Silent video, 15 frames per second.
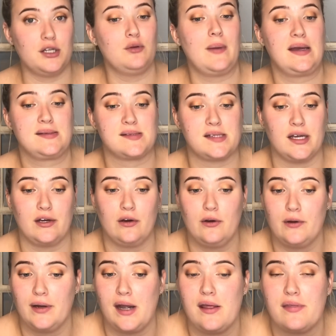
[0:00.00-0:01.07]
do mascara
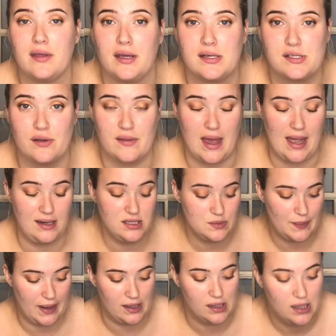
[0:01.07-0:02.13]
or anything until the end,
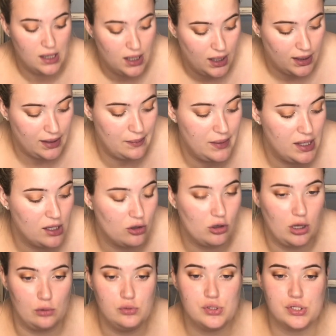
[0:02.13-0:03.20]
but let me get
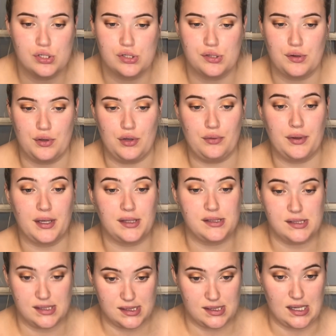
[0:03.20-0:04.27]
close so you can
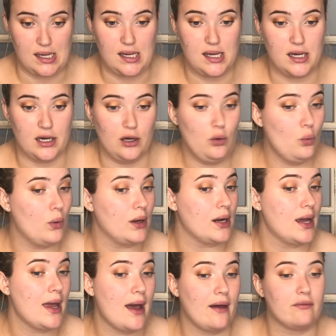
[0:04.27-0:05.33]
see here what
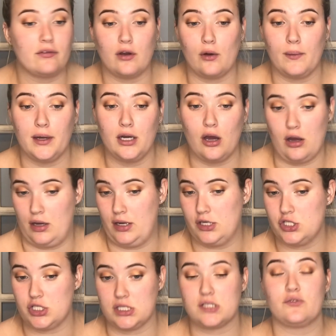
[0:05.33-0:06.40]
I have going
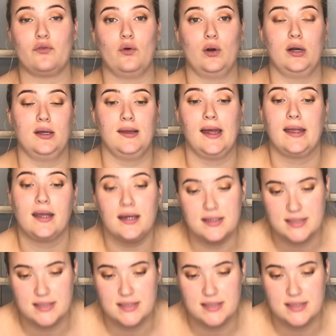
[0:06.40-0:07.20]
on just for like a